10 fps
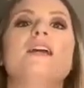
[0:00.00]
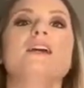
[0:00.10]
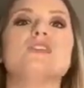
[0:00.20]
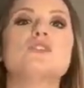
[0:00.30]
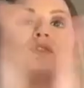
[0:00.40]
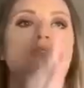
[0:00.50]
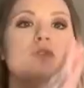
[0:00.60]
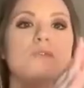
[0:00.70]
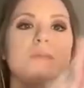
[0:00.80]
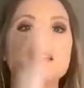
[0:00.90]
But
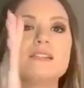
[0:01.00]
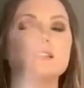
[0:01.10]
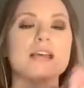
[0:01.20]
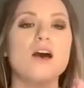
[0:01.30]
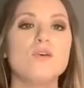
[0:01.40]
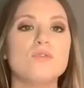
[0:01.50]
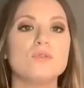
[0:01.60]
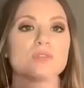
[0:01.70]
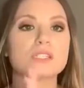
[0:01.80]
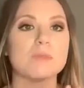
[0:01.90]
assume
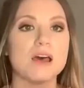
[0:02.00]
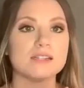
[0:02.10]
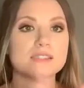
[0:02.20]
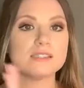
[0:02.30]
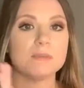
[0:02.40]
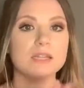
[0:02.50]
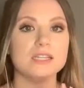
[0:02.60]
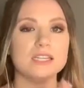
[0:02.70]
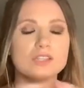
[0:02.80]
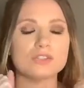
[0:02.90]

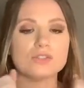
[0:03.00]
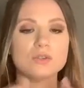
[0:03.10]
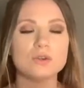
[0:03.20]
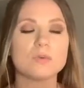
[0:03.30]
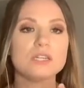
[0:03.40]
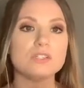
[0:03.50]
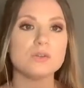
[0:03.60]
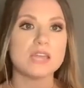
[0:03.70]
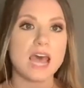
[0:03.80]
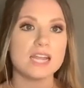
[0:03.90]
self-responsibility. The sooner
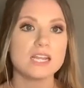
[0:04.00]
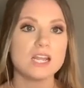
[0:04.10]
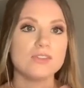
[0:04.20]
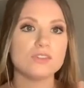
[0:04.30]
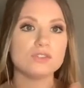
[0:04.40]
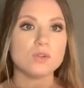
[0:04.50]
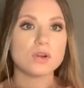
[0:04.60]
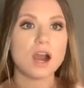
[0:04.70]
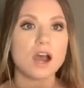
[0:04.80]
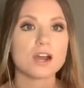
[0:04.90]
we do that, the
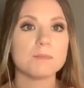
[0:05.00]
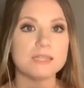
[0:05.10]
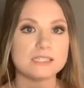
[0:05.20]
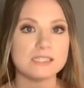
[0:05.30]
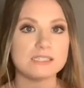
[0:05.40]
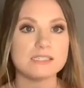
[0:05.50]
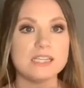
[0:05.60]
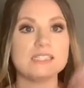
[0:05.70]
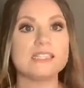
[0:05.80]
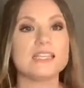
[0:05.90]
sooner our
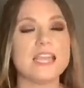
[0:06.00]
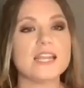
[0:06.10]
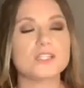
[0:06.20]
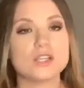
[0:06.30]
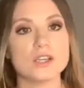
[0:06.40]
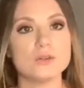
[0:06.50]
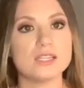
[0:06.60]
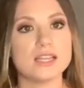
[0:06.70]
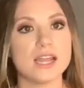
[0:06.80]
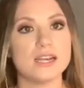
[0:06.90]
businesses get to
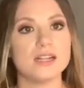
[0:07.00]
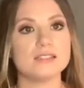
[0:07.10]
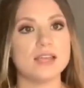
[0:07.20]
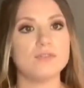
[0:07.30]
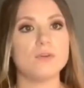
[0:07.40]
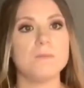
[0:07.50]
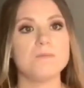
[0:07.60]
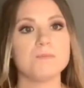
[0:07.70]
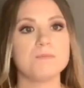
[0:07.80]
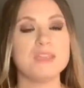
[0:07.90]
go to that next
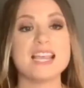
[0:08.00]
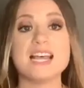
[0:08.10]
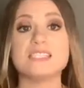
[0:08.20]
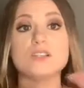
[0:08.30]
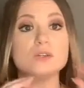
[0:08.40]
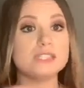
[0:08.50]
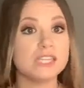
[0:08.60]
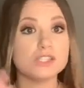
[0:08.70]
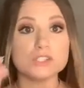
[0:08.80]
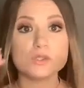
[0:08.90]
level. Because
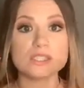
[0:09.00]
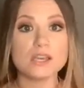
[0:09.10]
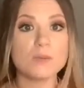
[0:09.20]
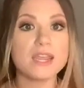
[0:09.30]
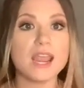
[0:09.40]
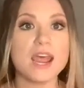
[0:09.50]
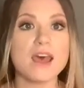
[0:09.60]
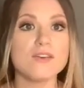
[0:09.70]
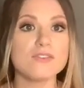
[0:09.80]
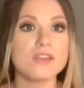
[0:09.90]
those issues that we
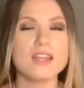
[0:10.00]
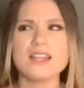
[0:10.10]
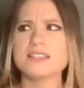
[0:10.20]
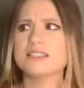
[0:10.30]
have,